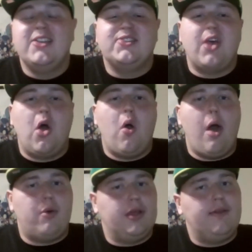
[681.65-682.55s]
So
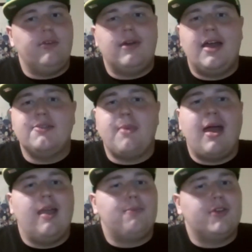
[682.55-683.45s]
I want to give you guys
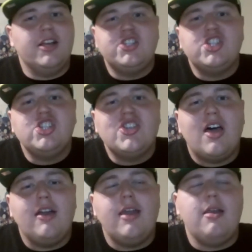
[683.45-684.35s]
my predictions
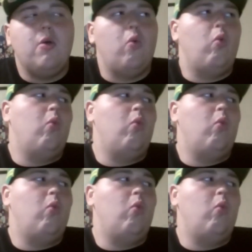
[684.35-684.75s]
on it.